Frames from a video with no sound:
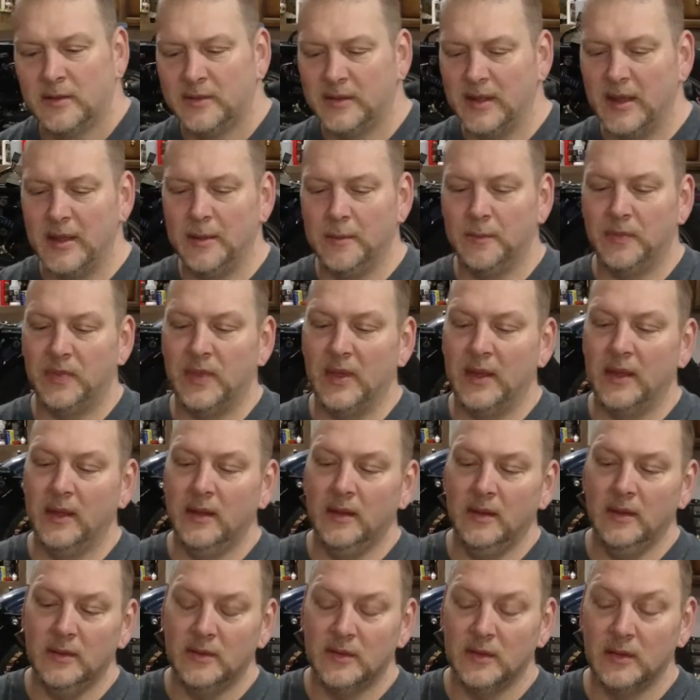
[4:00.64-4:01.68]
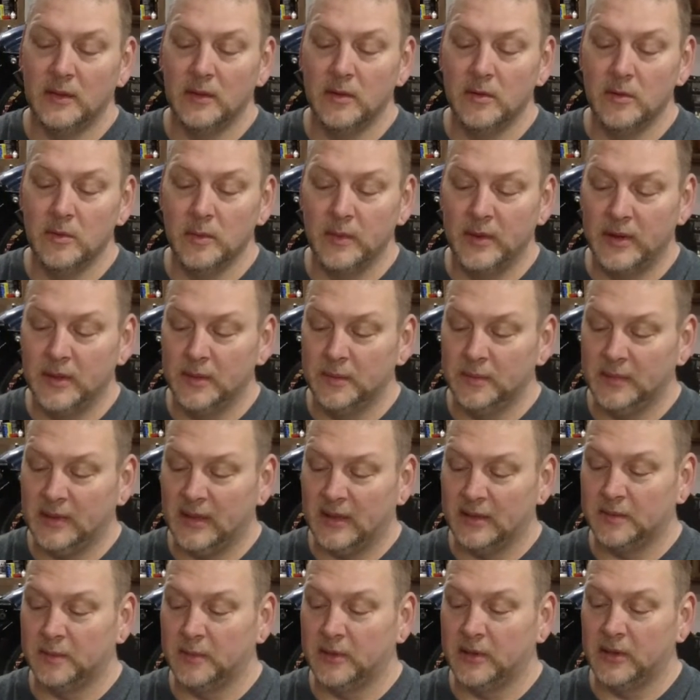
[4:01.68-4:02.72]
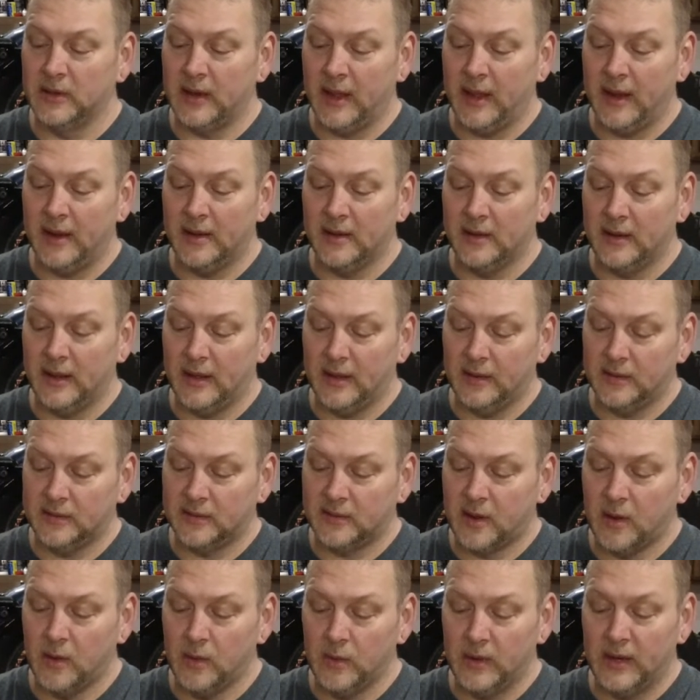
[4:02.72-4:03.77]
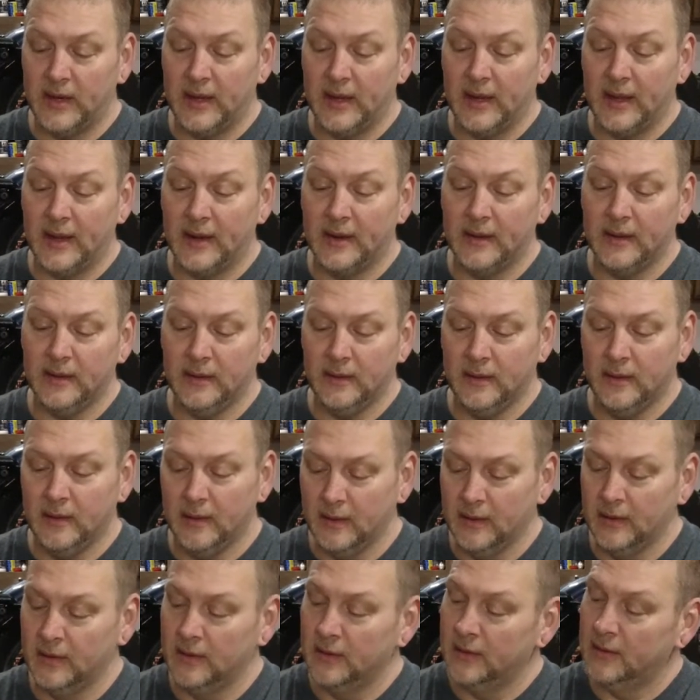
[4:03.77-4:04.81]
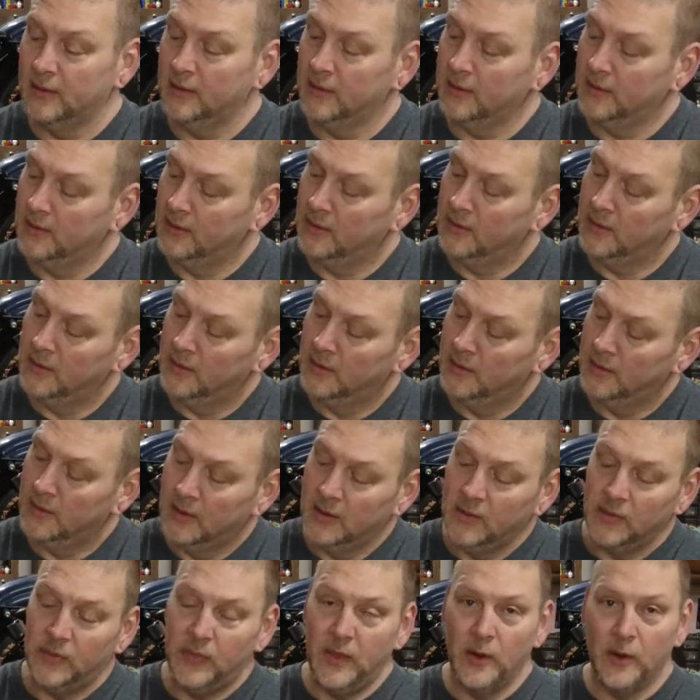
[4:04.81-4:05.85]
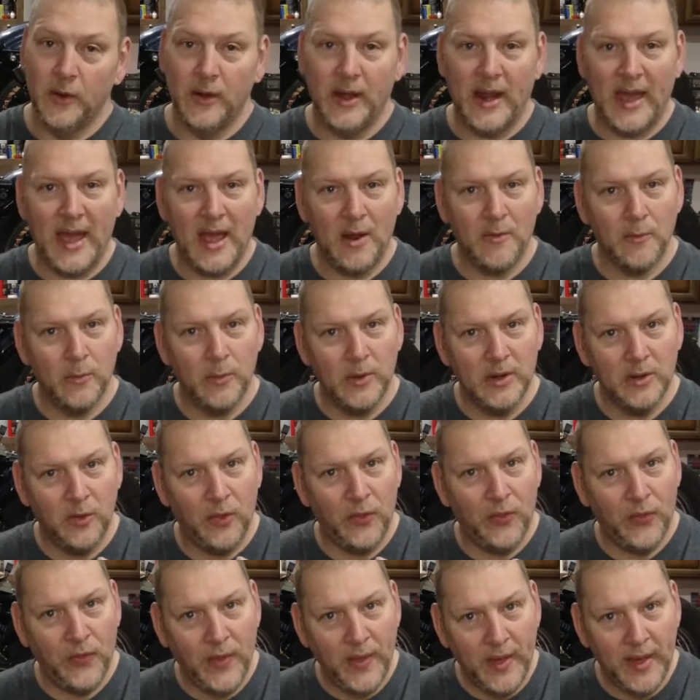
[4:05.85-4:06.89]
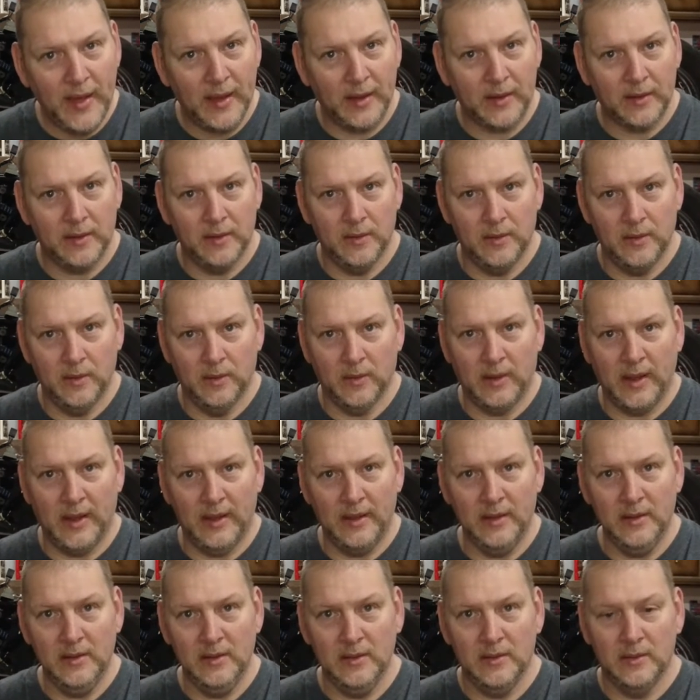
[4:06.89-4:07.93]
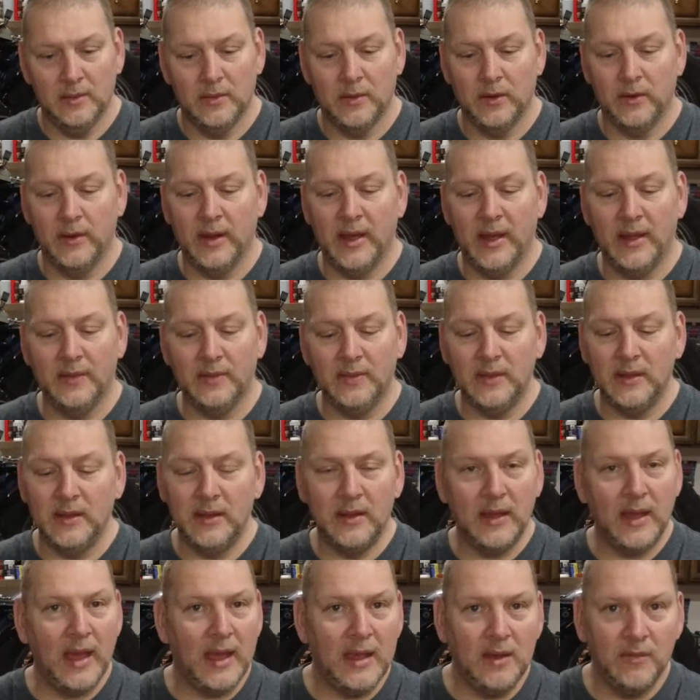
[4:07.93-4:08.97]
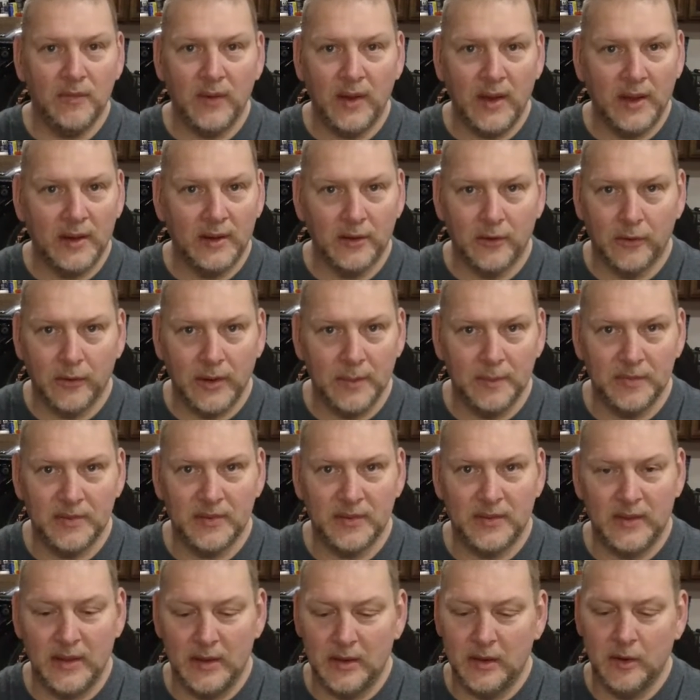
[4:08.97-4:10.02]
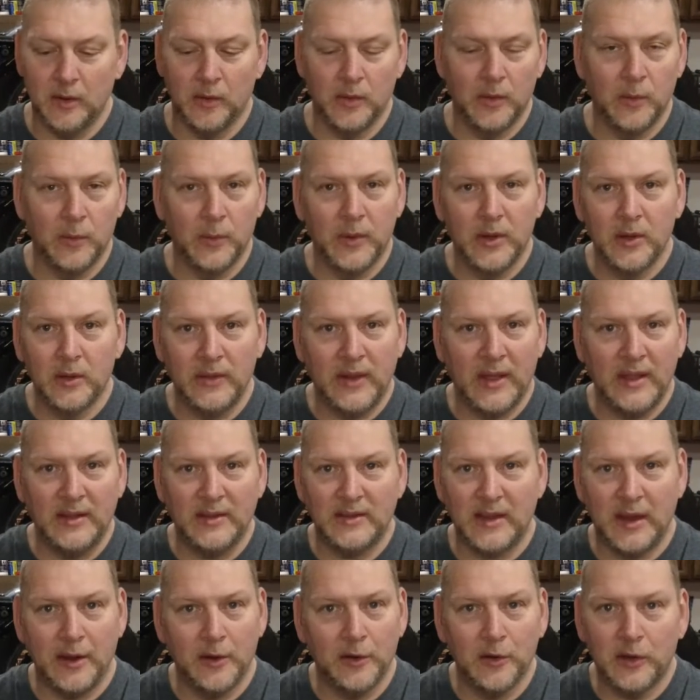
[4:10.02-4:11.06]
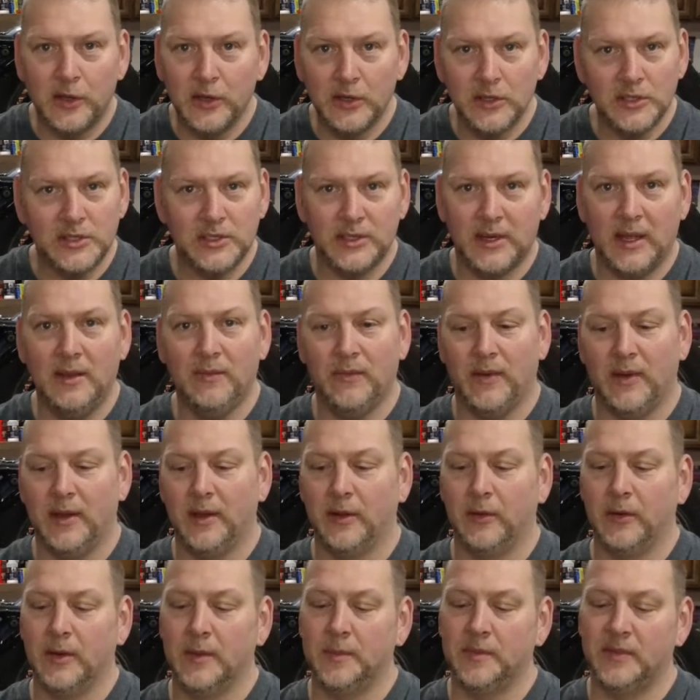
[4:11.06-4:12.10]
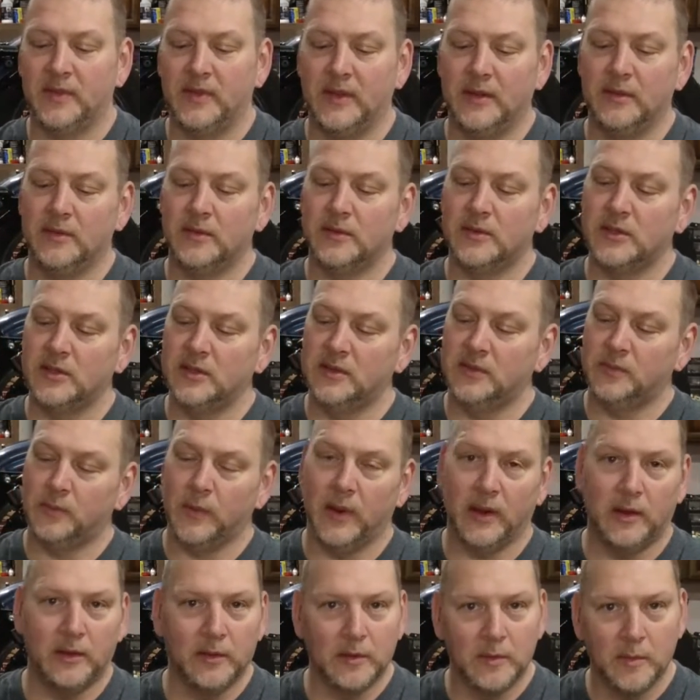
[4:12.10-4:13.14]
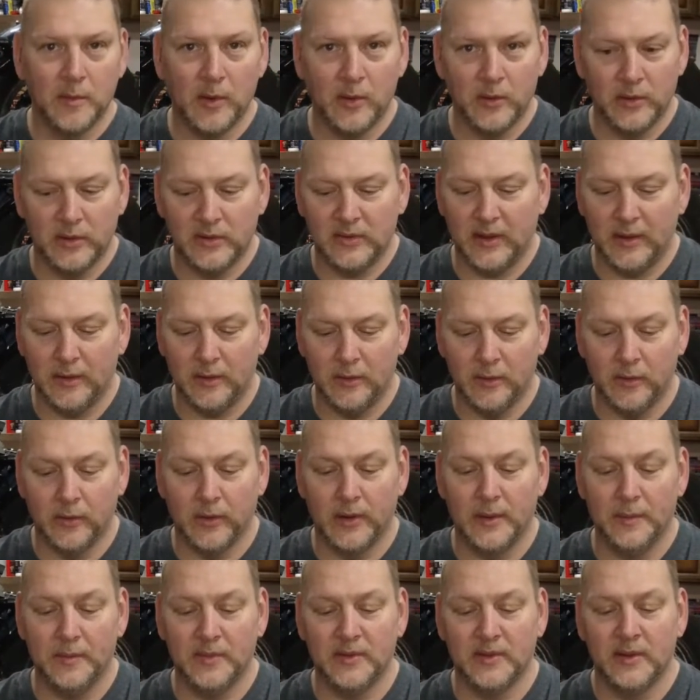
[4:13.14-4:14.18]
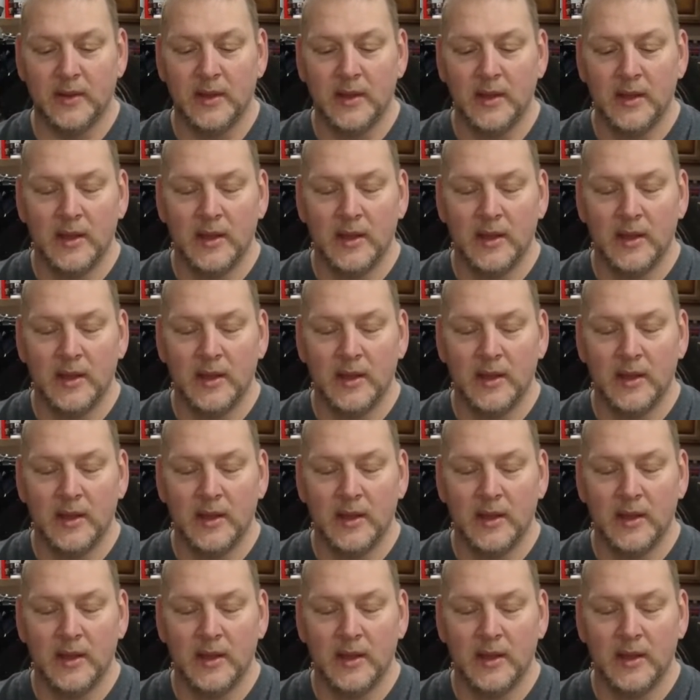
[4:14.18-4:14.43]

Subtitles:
Same thing, it's aluminum, got some good anodized coating on it. They're not real thick, okay? They're not the Avon grips, the real nice air cushioned Avon grips. These are just regular motorcycle grips.